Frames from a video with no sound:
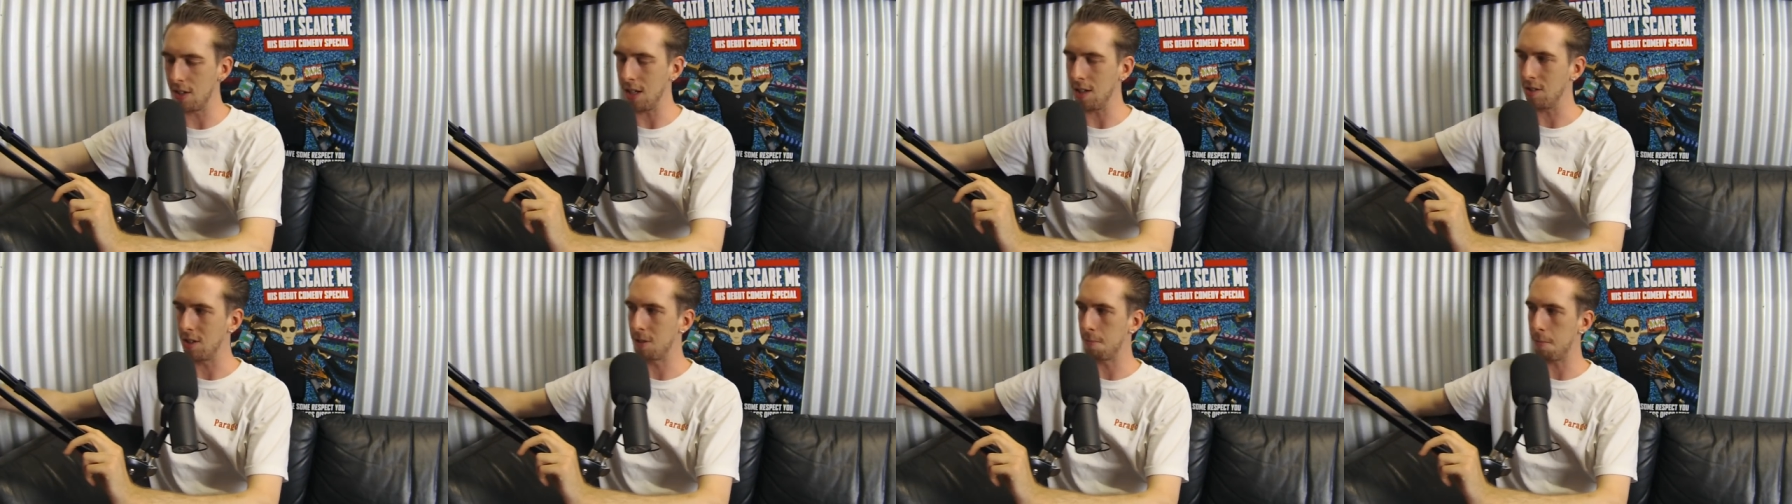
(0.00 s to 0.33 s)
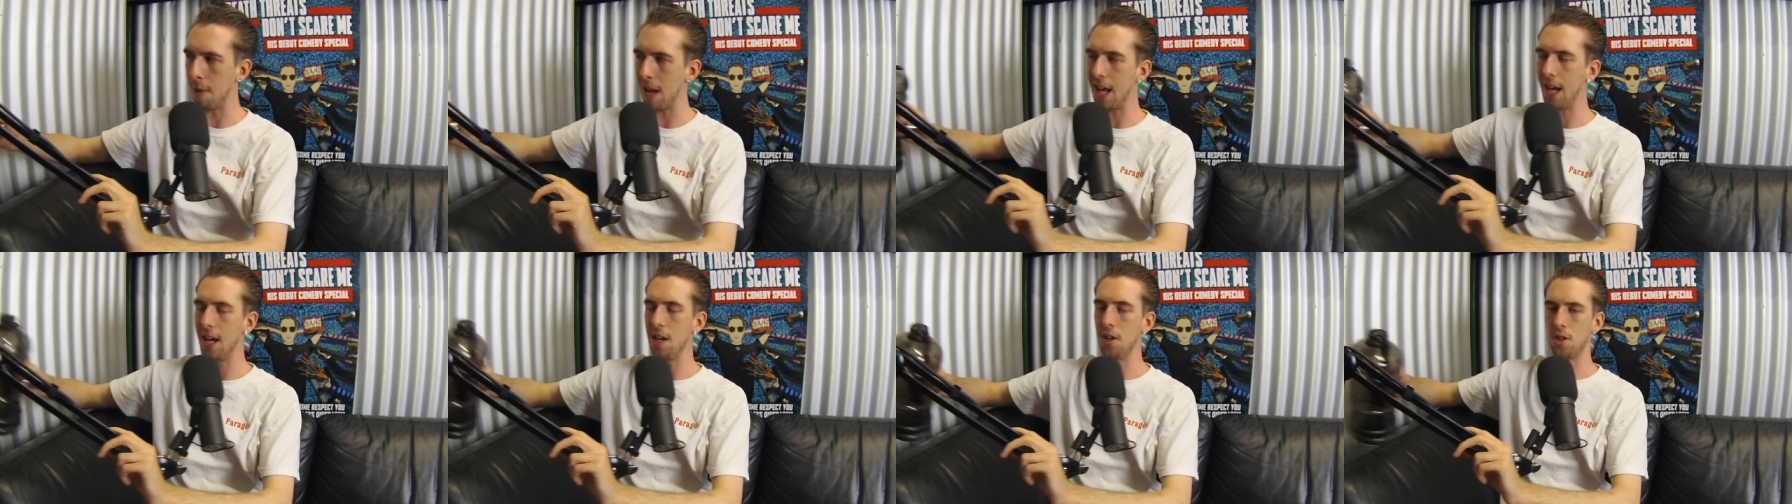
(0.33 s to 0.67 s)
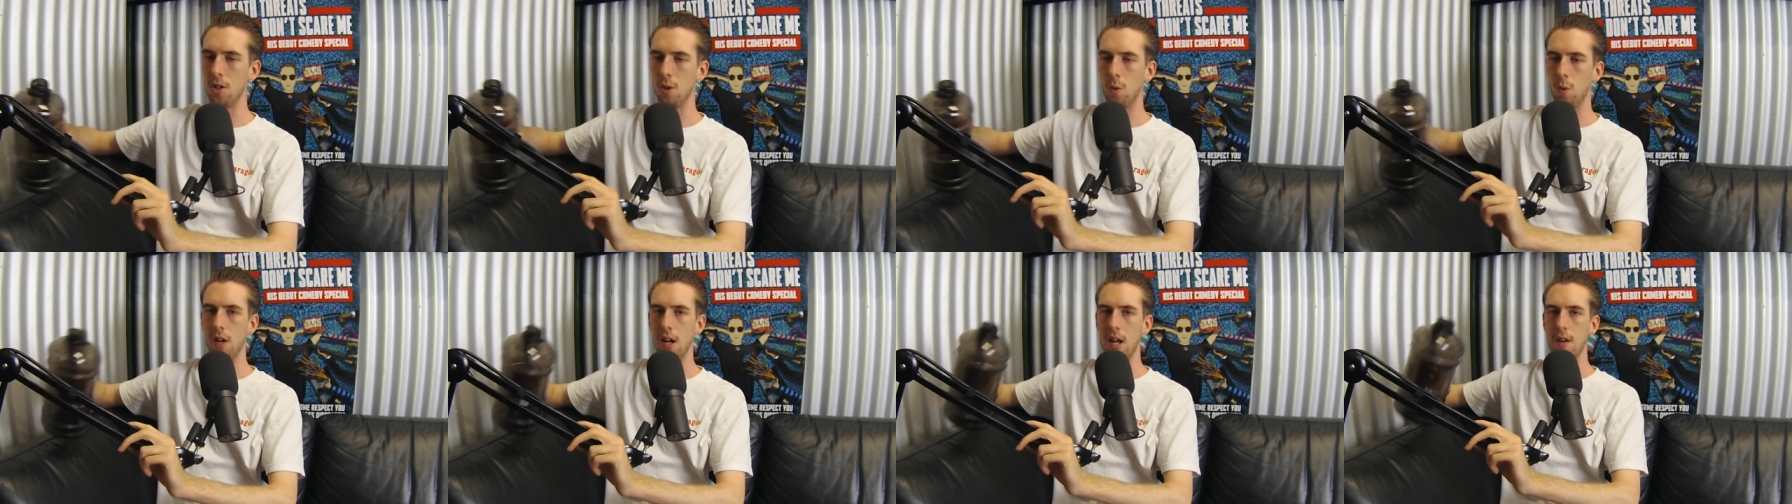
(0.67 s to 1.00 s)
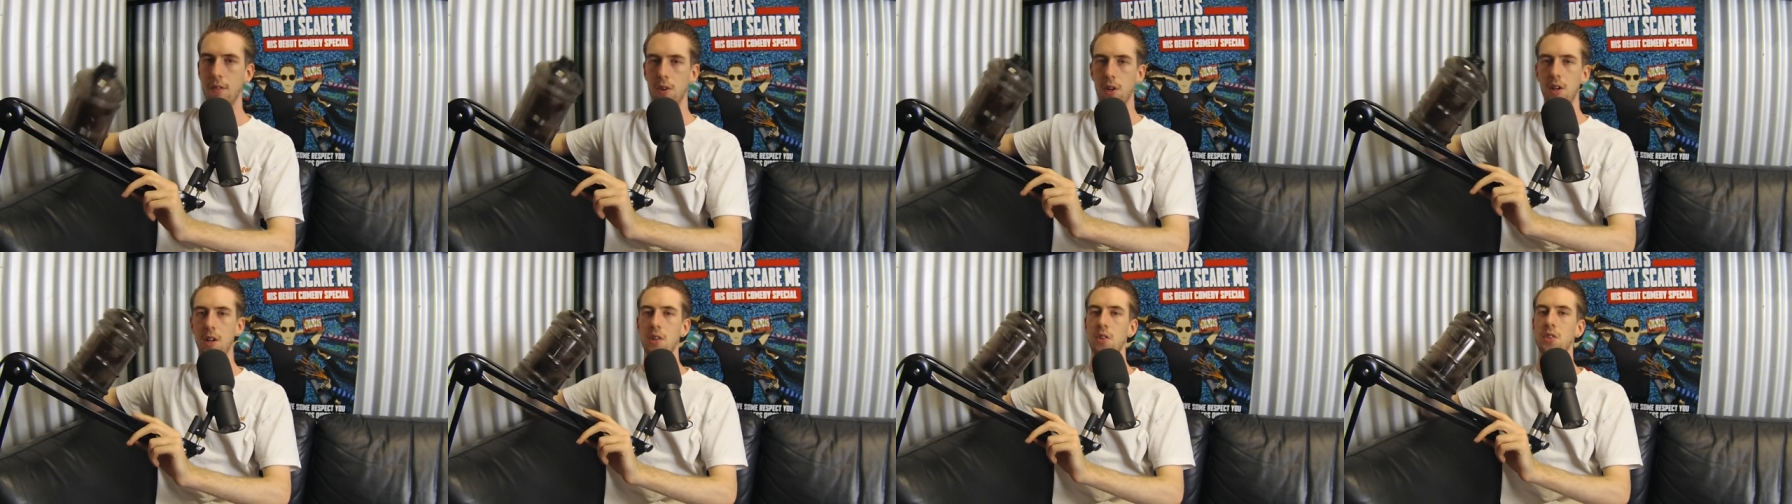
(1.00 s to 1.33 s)
in Spanish or
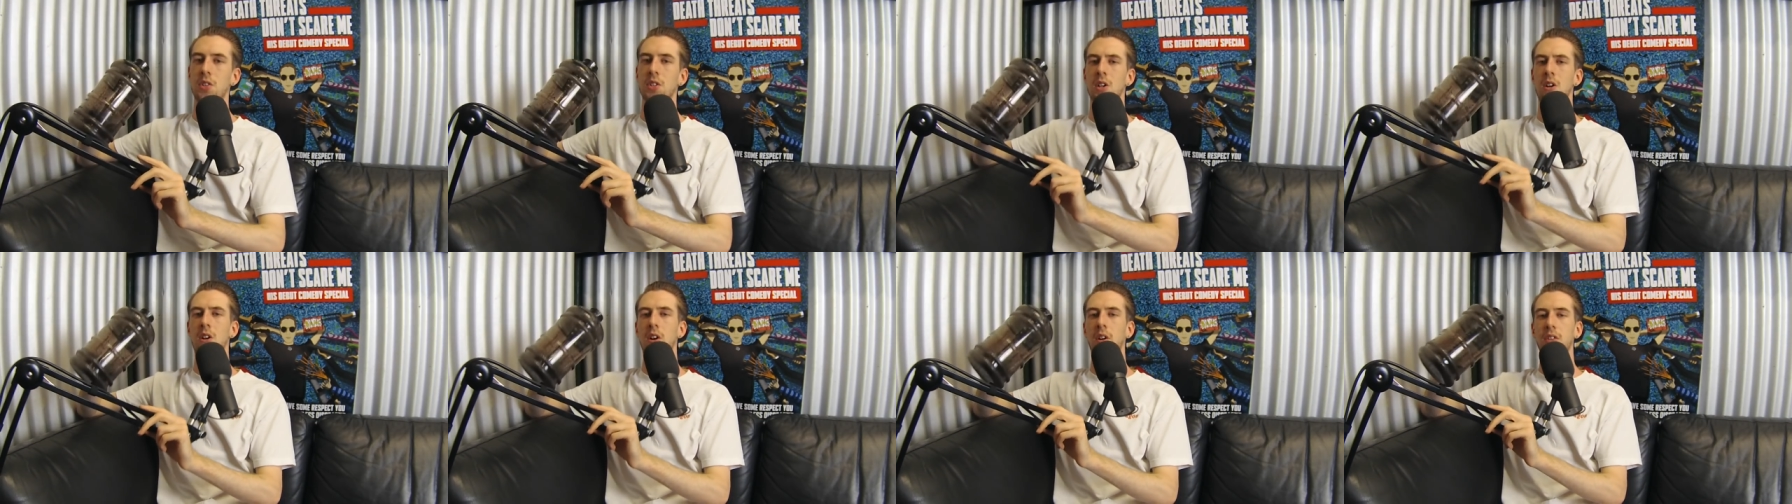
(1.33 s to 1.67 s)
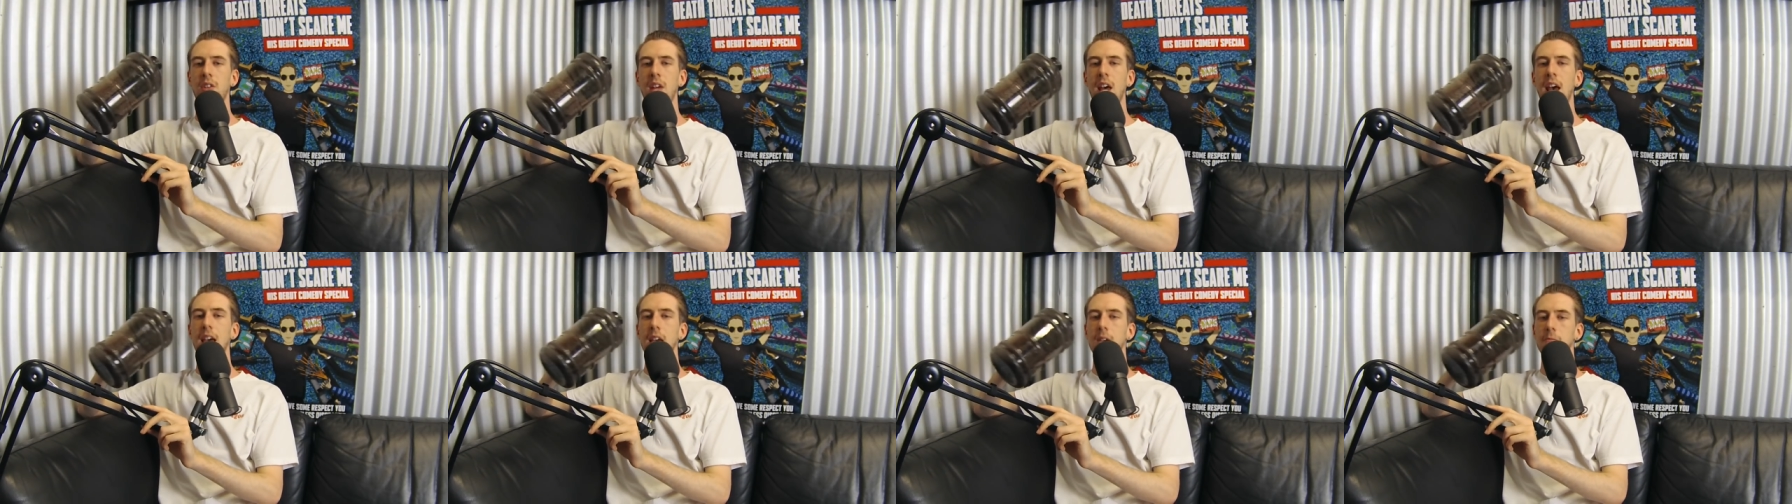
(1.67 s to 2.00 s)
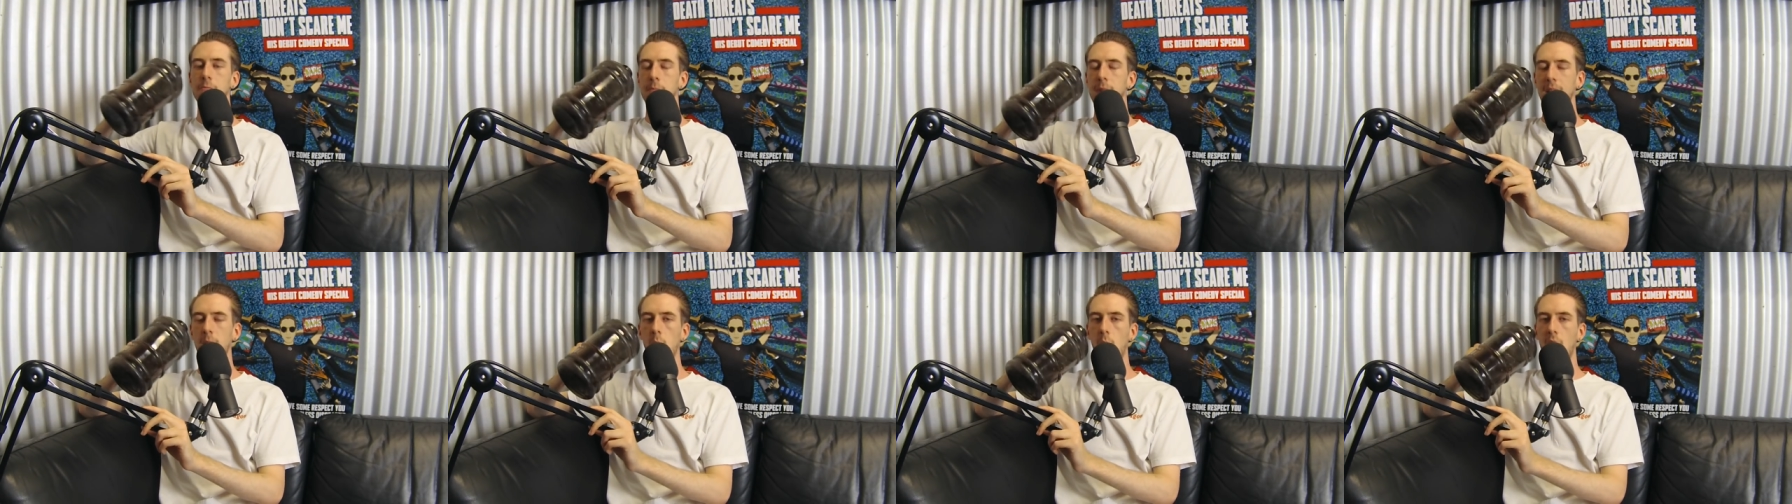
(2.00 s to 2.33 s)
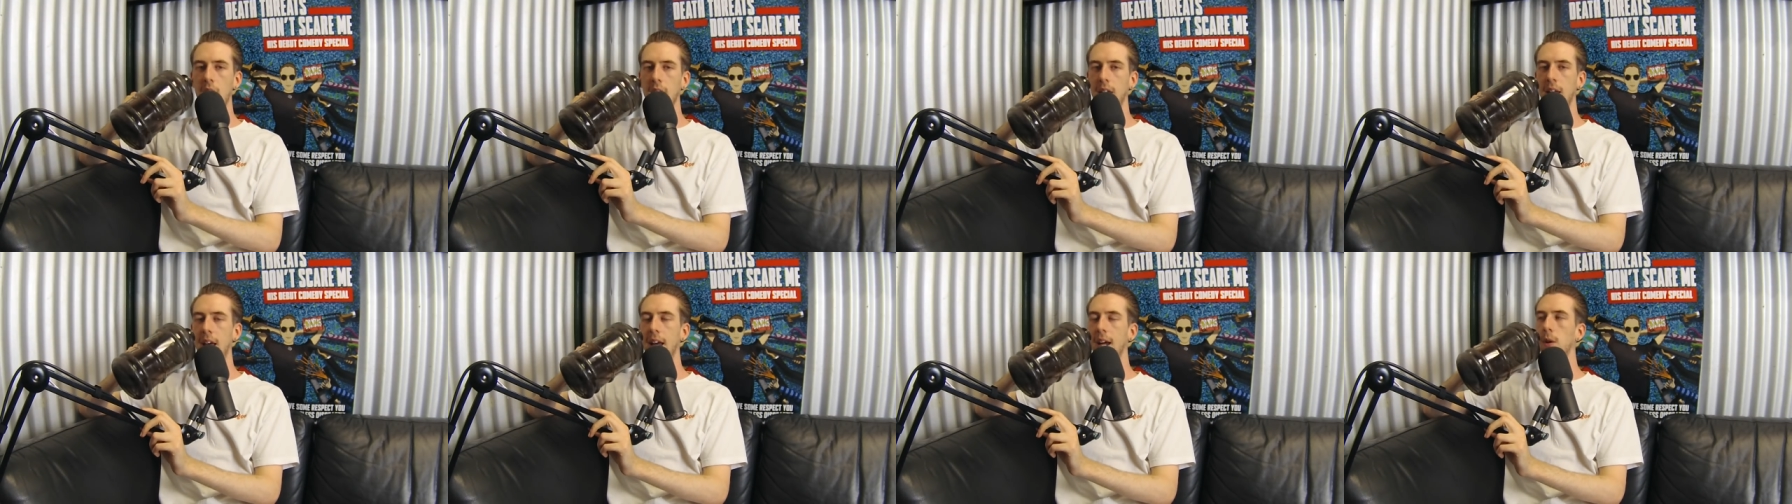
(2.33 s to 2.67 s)
whatever in her songs. Hey, pick
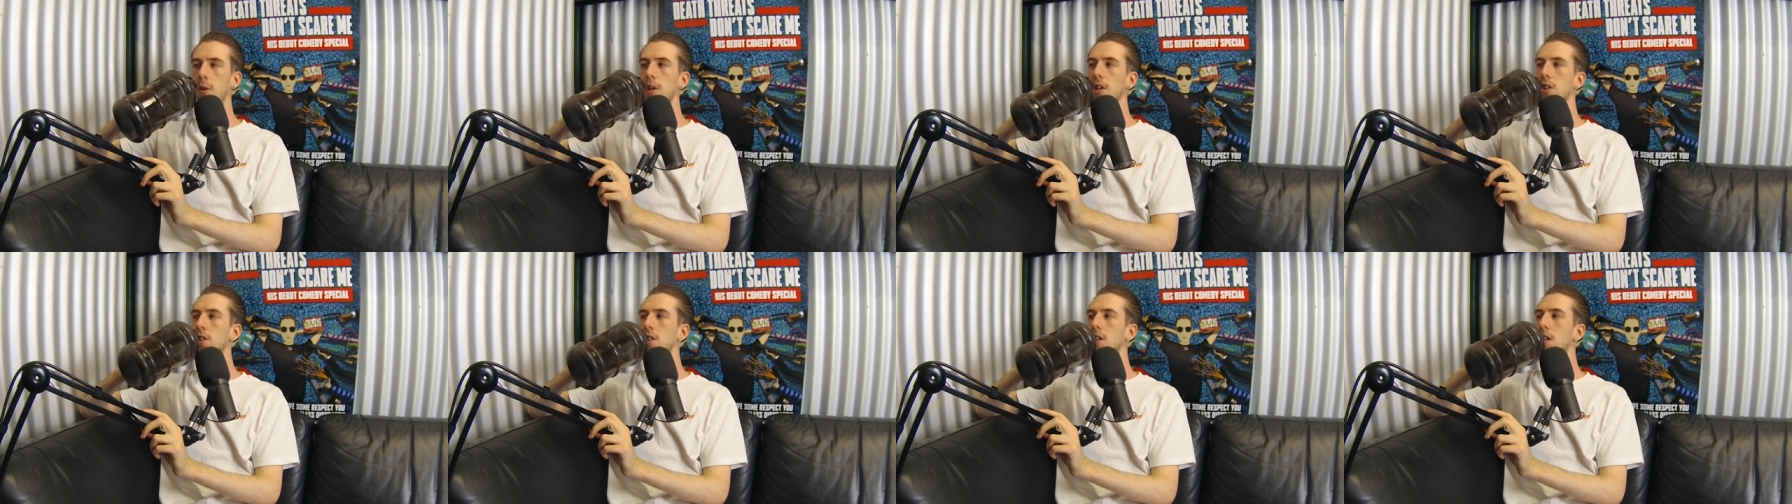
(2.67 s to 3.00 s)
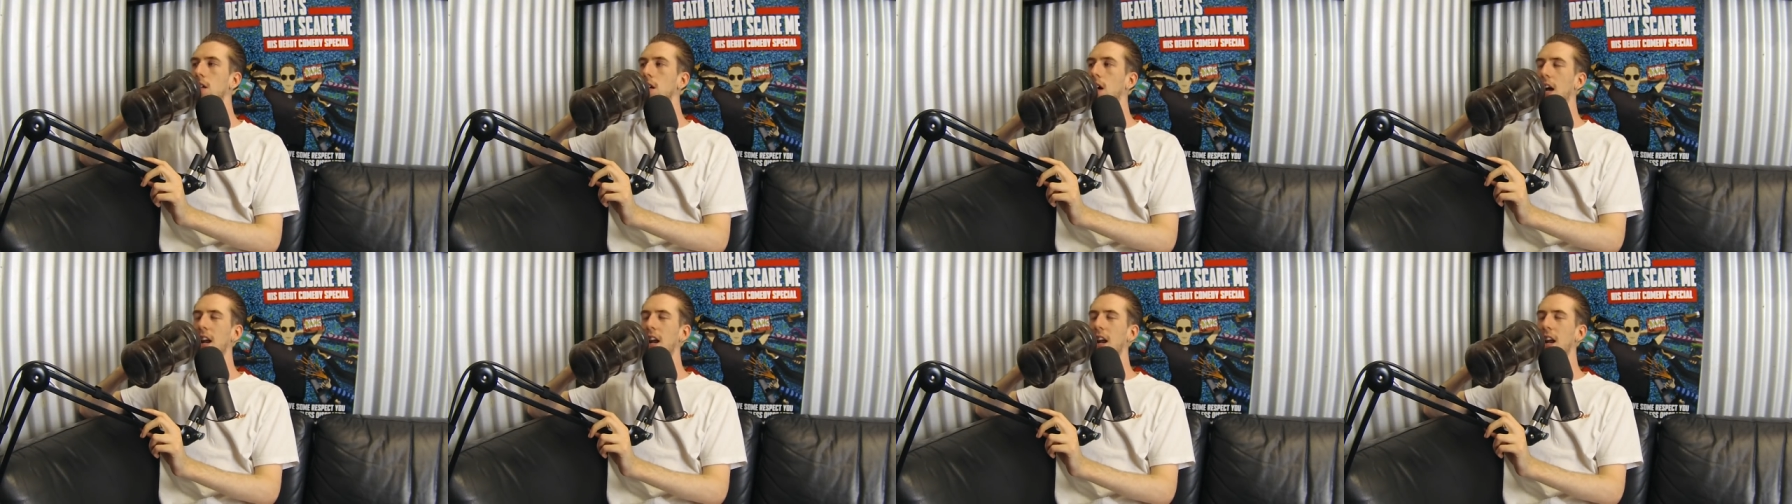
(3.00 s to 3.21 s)
one language.